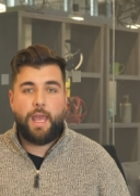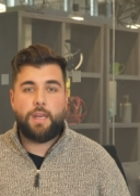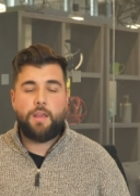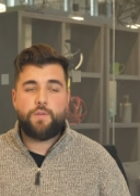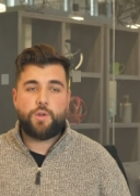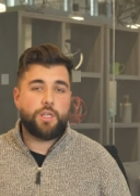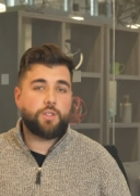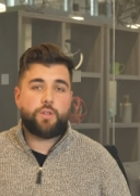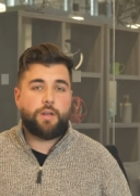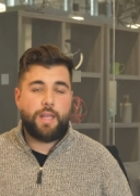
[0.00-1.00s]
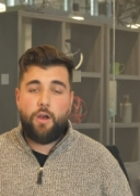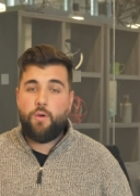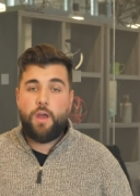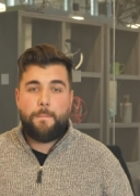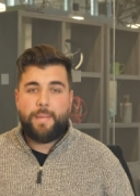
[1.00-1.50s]
And if you're just starting
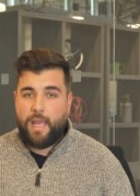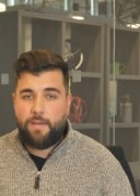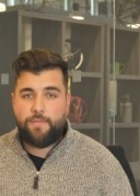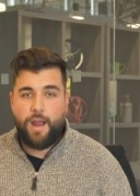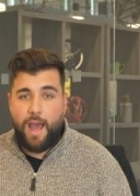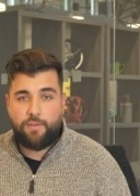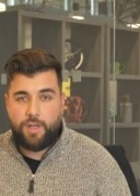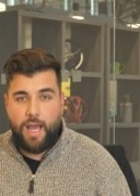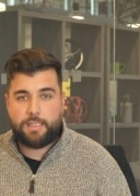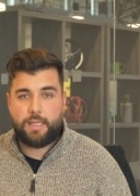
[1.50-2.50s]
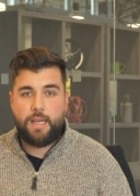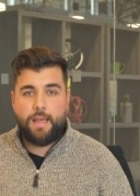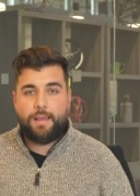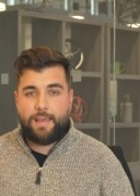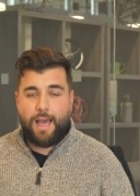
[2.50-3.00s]
out, pay for advertising.
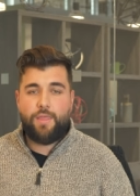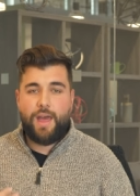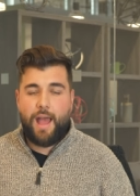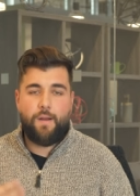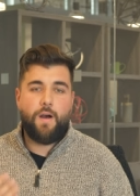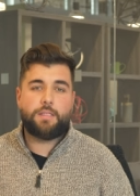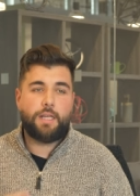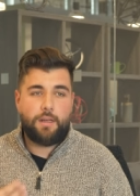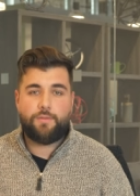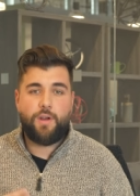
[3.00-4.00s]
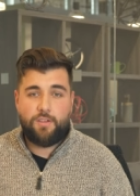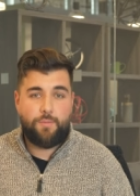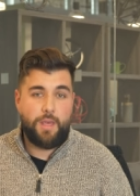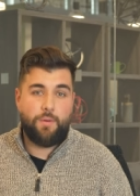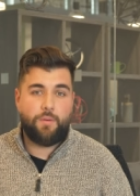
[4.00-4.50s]
Get that content in front of
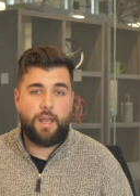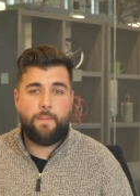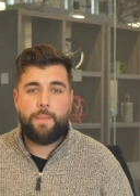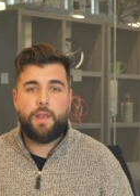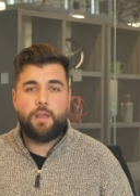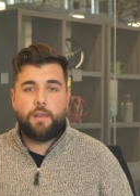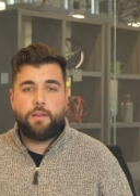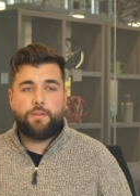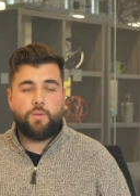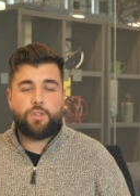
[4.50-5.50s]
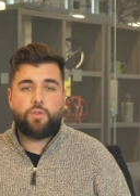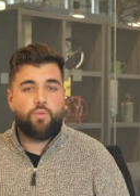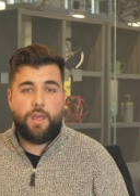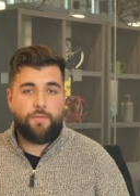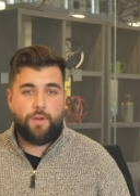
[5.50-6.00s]
people, right? Don't just
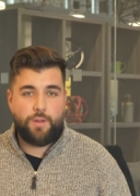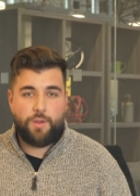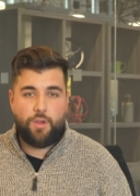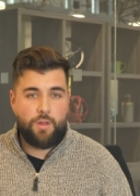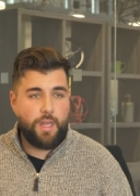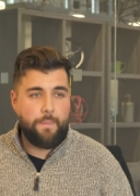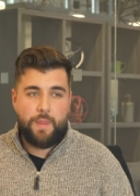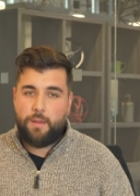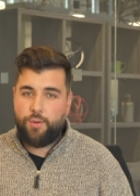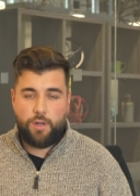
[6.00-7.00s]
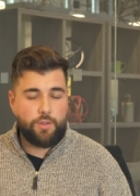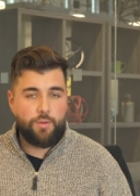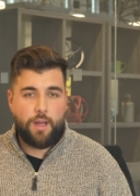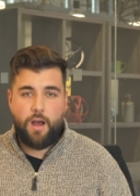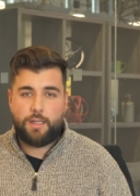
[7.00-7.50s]
wait for it to accumulate. Put up the
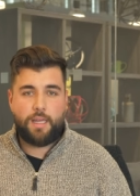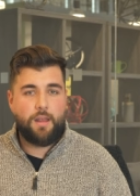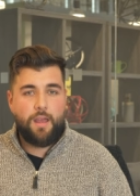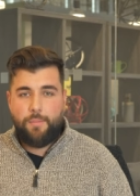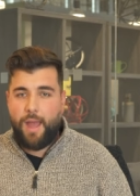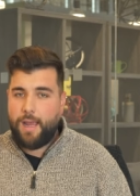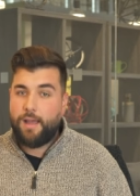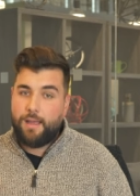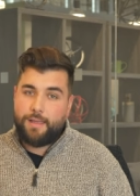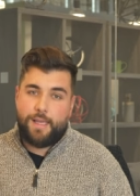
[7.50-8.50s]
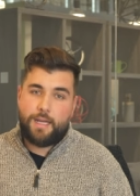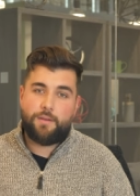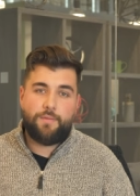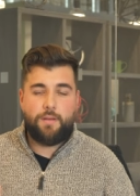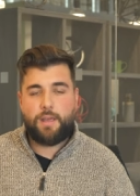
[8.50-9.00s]
great content, pay, get it
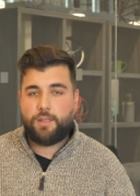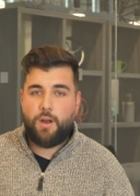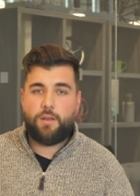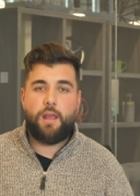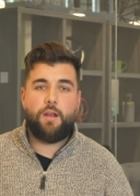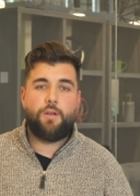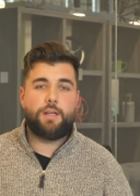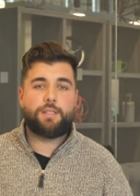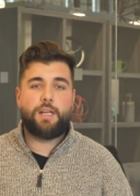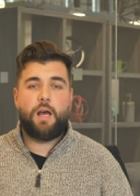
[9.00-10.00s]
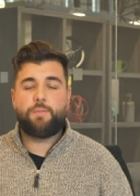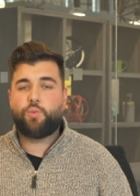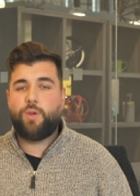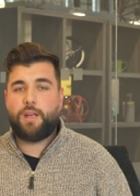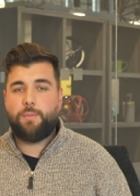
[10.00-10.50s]
in front of that targeted area, and it's gonna help you
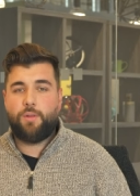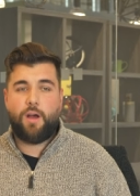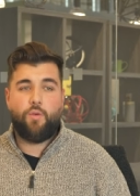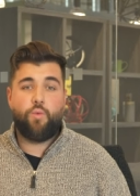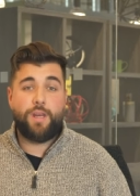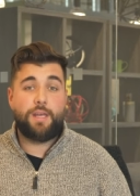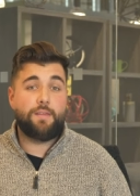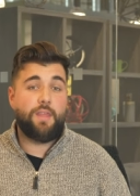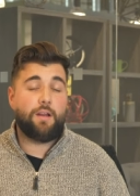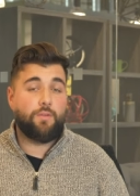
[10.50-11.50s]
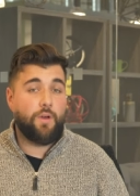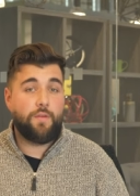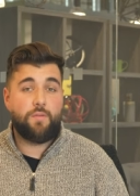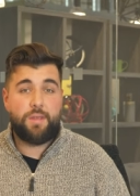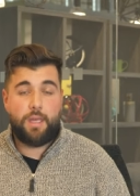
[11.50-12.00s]
speed that up a lot. We did that a lot
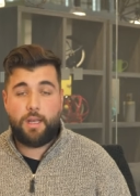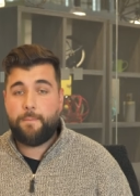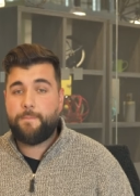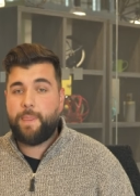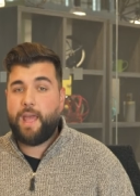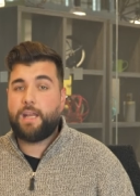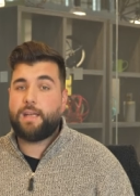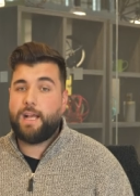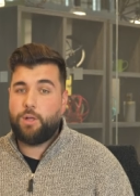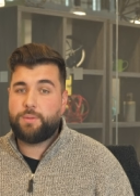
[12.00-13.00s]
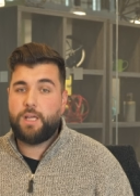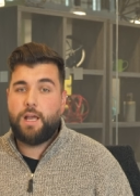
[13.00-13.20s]
in the beginning, and it helped